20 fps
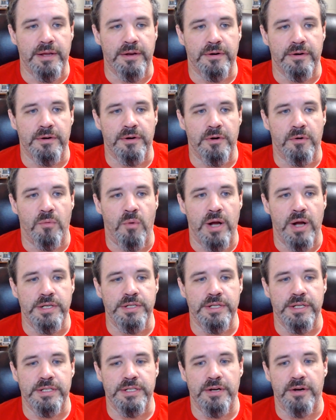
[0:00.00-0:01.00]
You're
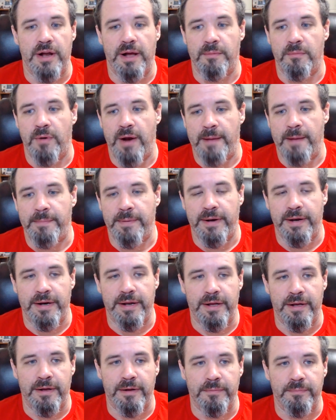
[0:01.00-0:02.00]
watching this here. I'm wrapping it
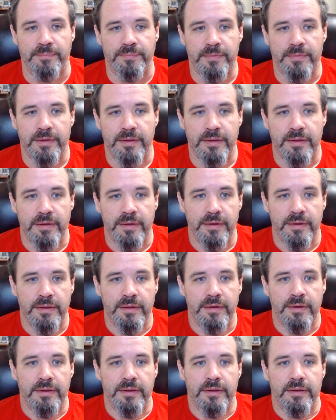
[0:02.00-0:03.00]
up.
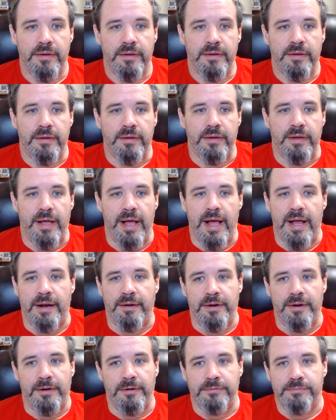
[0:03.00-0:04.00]
I
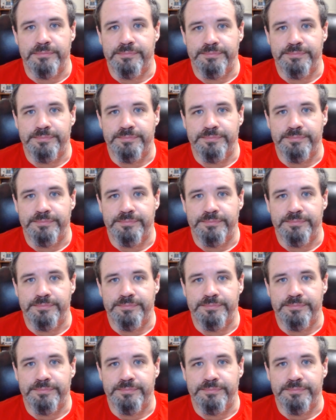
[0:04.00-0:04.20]
don't know.